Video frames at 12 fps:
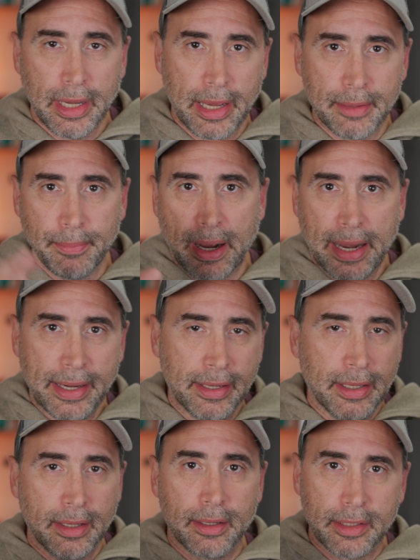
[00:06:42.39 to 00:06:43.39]
And by
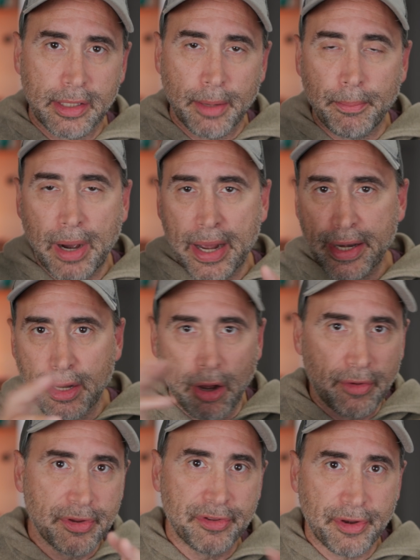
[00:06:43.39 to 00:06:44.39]
combining
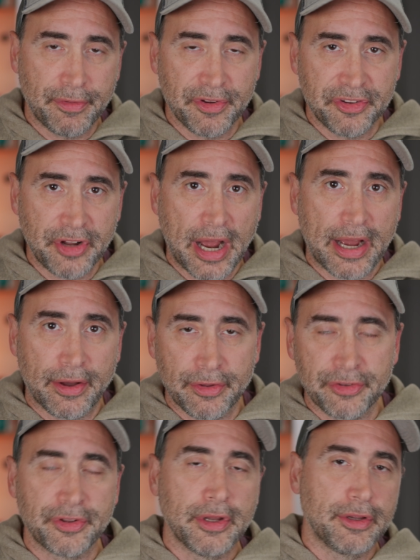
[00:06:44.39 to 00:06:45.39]
all these different
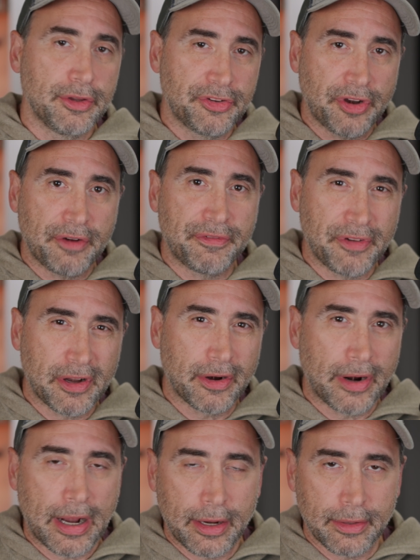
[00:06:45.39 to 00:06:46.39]
styles, you start
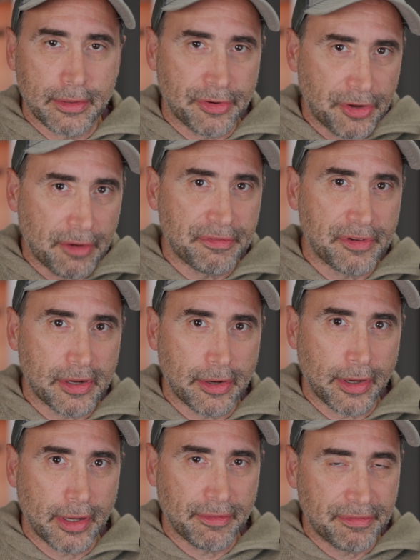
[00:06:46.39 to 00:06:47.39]
figuring out, you start
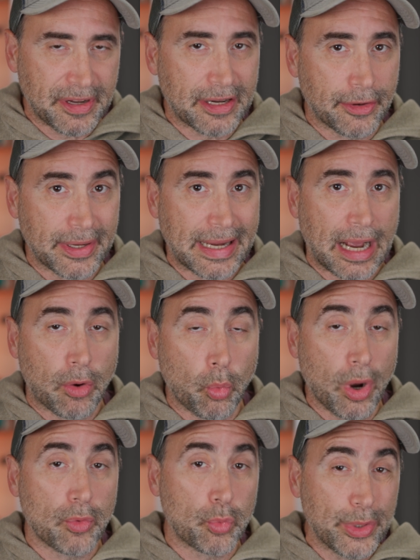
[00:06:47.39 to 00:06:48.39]
figuring, figuring out
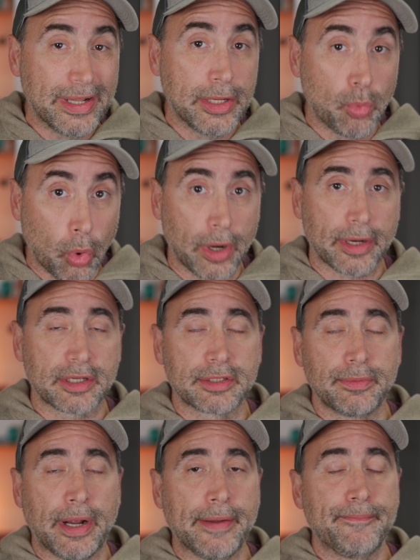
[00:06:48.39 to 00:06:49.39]
what really
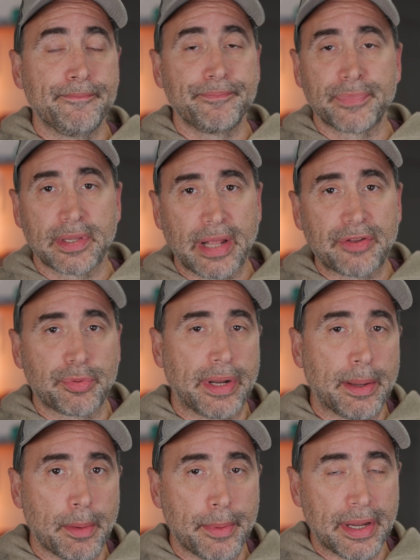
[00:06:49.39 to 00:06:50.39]
works, right? That's what
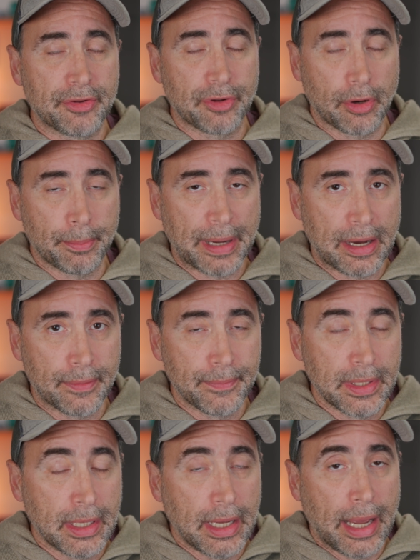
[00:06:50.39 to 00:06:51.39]
MMA is all
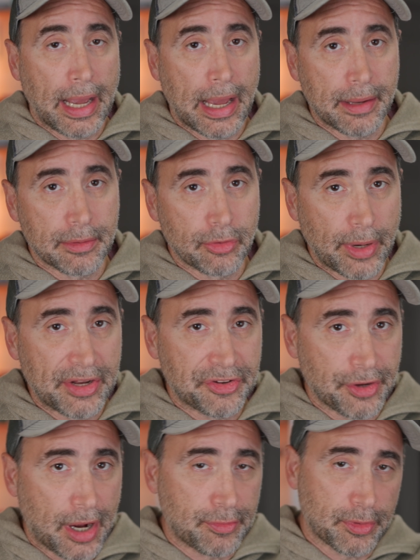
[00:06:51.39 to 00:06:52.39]
about. And great
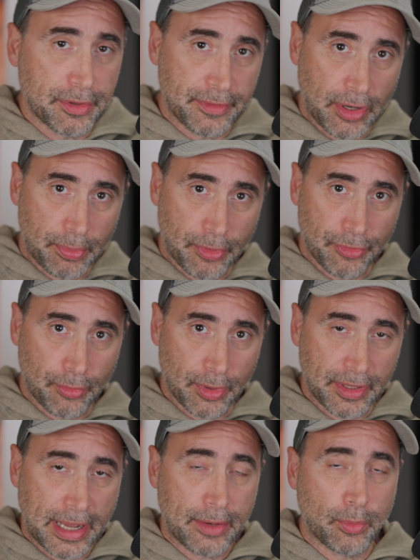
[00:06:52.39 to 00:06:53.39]
software developers
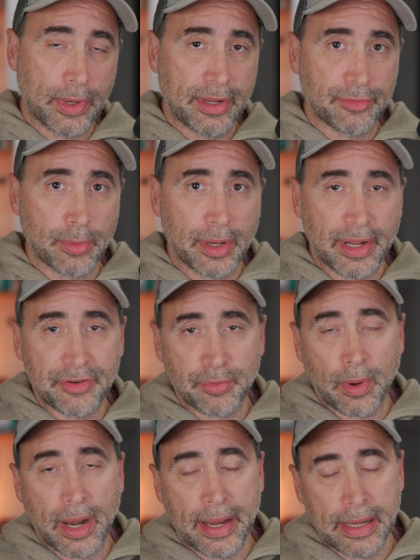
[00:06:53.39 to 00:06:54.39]
work that way as well.
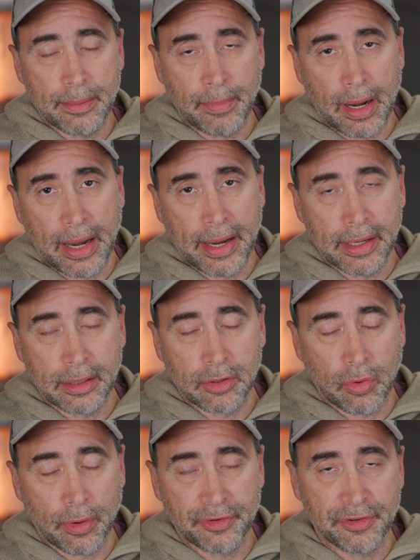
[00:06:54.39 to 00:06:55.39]
That's why in my
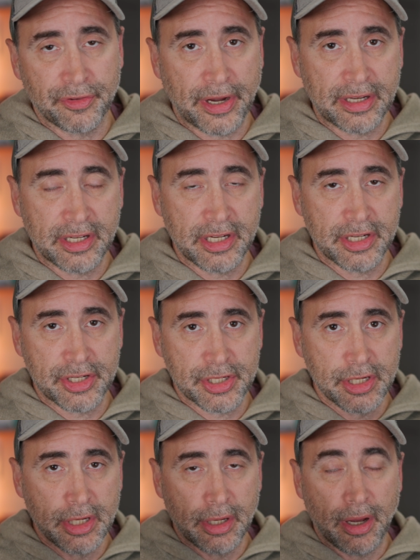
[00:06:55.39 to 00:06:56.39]
courses I
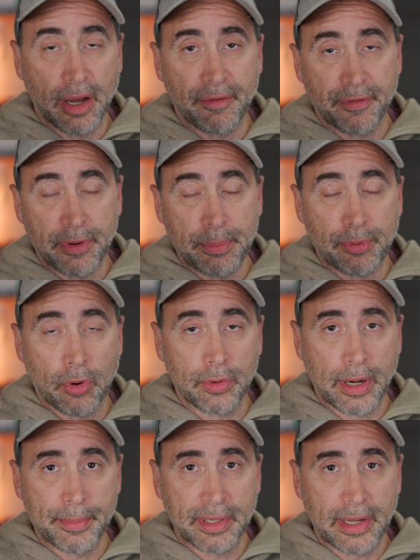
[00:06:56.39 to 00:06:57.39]
teach uh, three
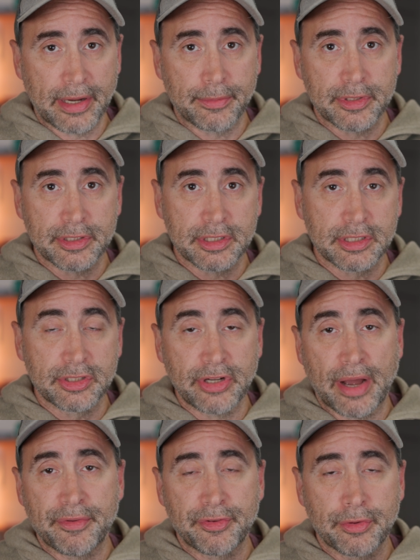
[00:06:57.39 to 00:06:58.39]
programming languages,
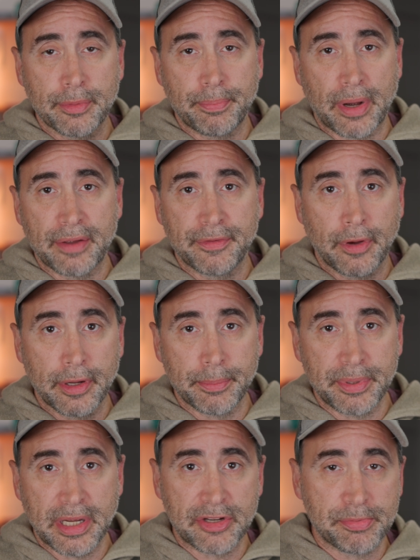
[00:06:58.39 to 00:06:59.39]
JavaScript, Python,
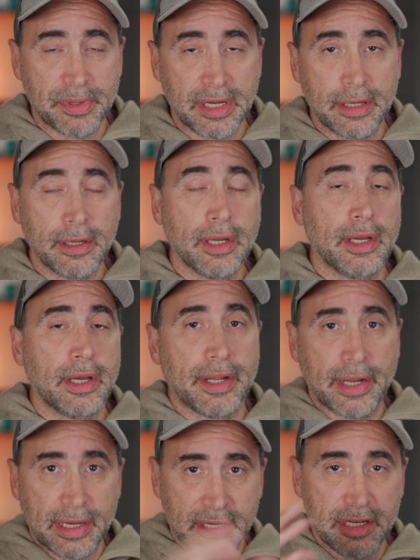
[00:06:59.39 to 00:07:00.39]
and PHP,
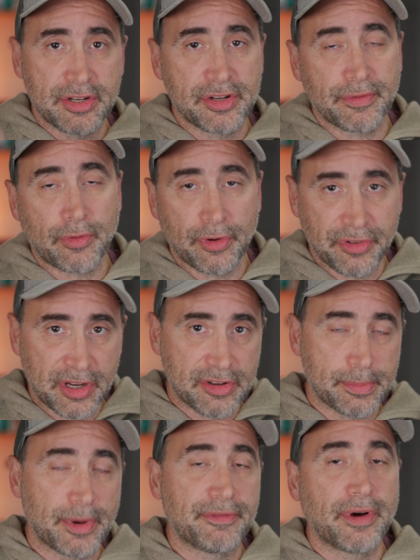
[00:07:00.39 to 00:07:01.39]
and I teach, of course,
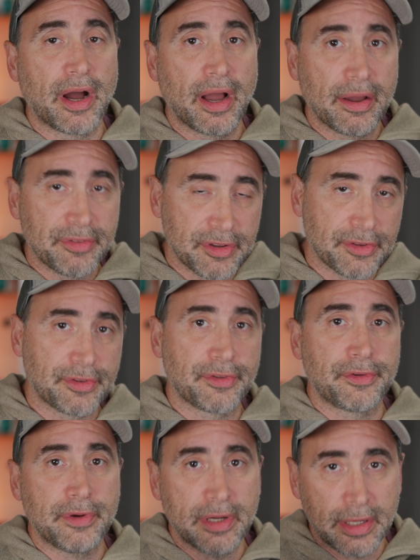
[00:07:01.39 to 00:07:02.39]
HTML5,
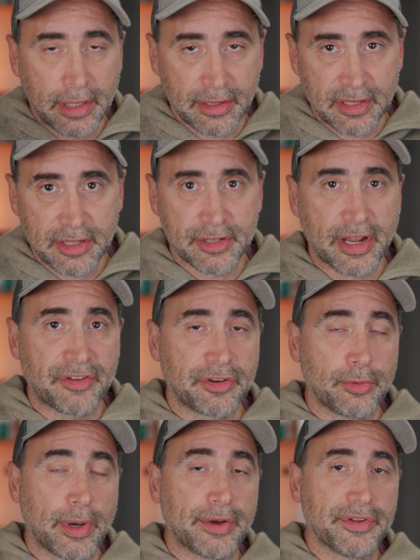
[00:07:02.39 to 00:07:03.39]
CSS3, and I teach
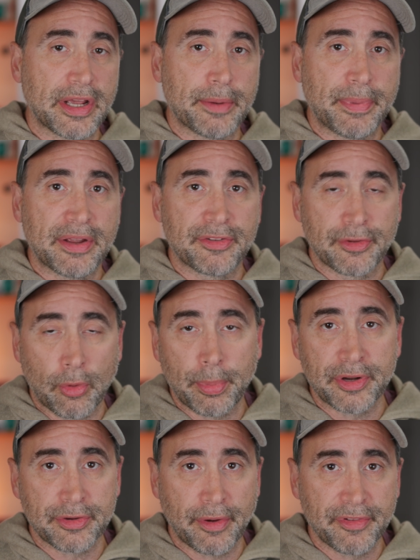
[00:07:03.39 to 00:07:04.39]
SQL and databases, a whole
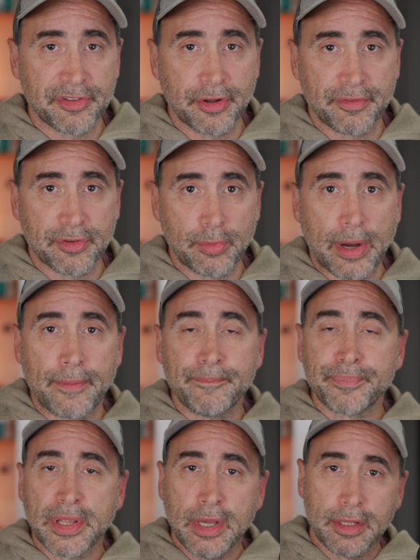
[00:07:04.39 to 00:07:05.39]
bunch of other stuff as well.
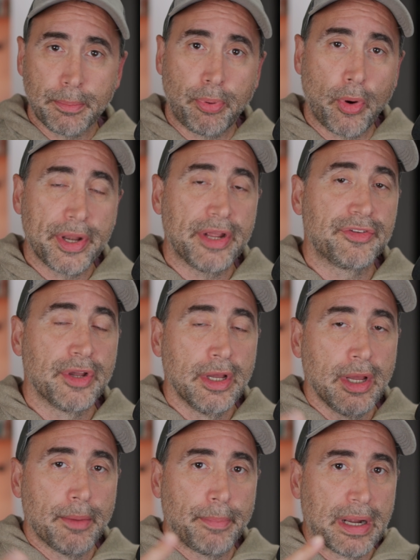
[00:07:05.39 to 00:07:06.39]
The point is,
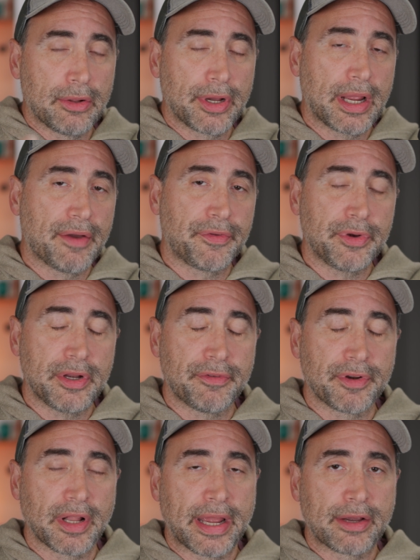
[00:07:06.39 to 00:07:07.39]
by looking at three
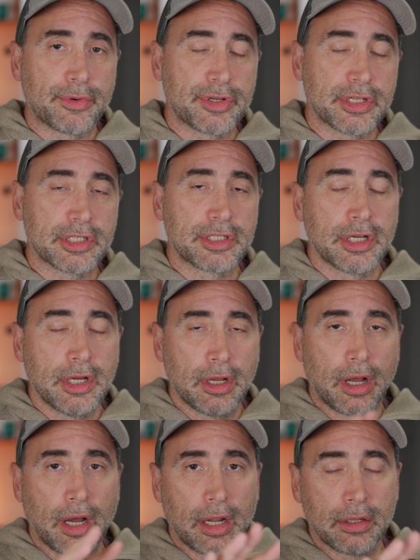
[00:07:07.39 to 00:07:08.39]
different languages,
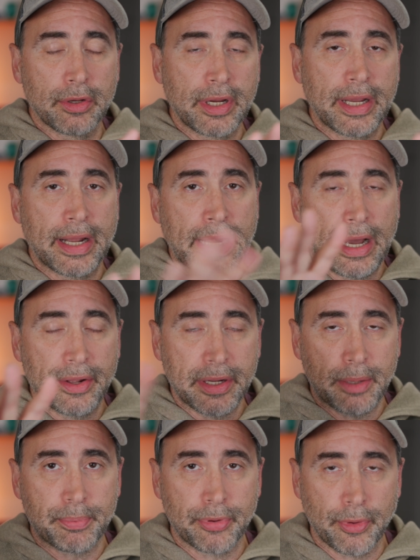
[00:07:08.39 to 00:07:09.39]
uh, looking at how
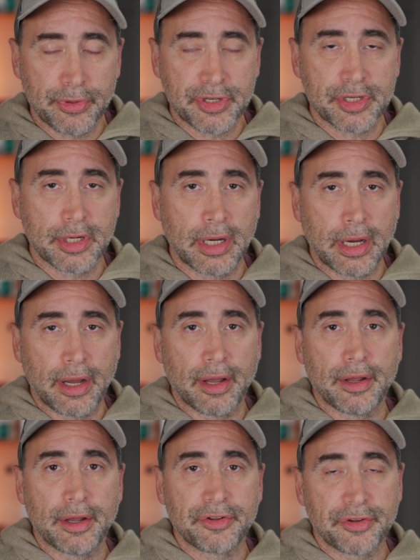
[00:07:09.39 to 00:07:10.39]
they approach
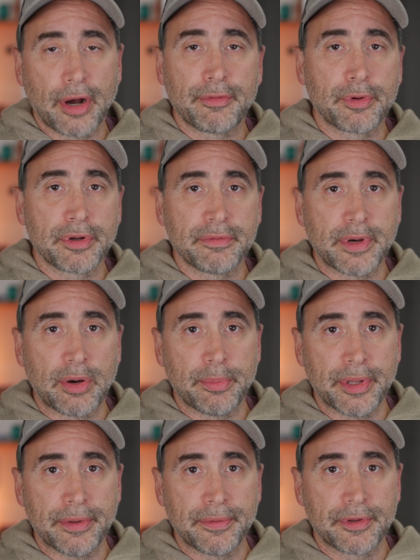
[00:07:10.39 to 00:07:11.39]
uh, software
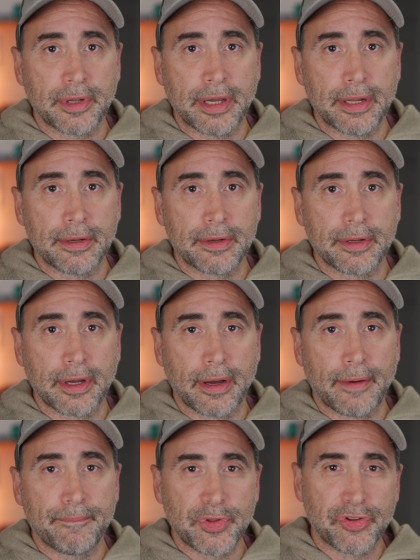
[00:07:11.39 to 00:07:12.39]
development, and
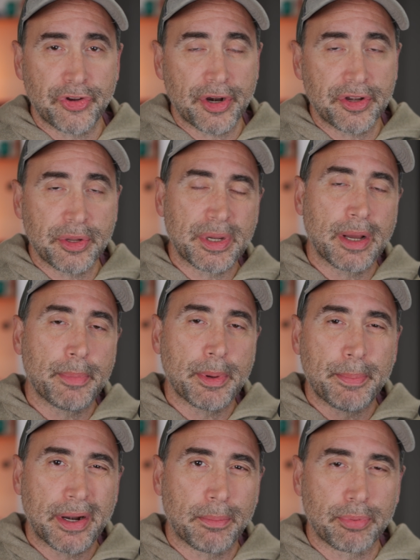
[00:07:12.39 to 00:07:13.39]
um, you start to become a
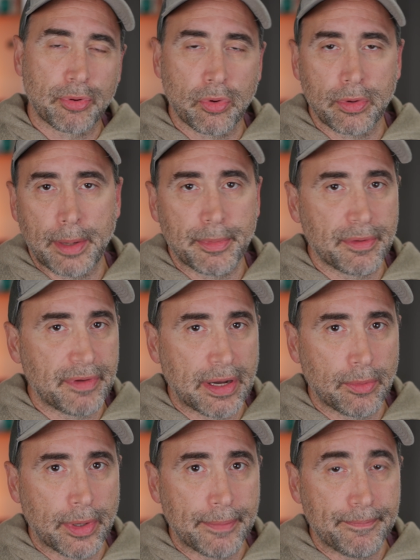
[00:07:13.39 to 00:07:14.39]
better programmer
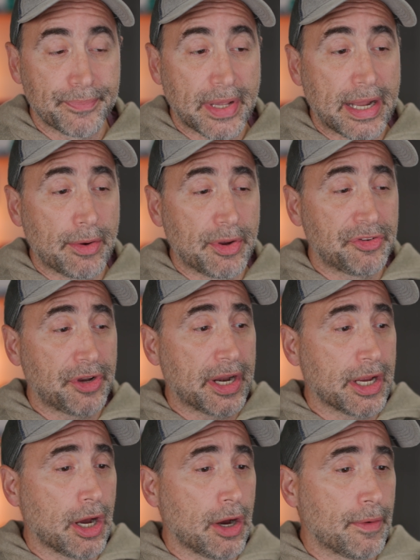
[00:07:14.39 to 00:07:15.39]
that way. Anyway, so there
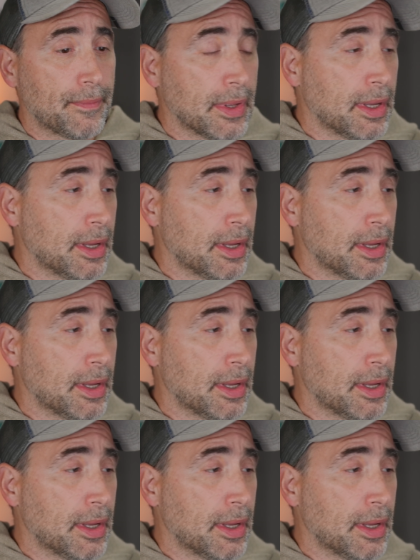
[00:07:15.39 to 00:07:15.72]
you go.